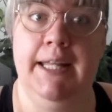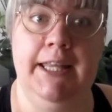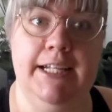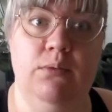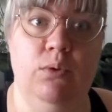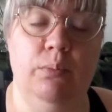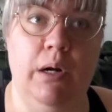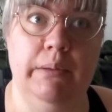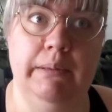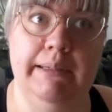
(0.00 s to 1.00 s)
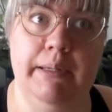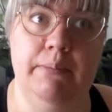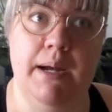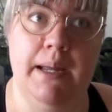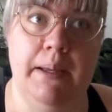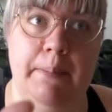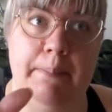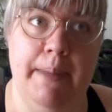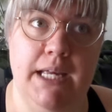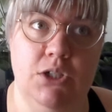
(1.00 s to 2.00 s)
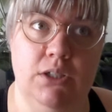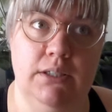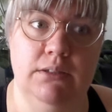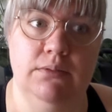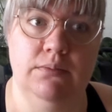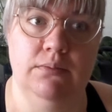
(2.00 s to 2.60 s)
and that would probably be my major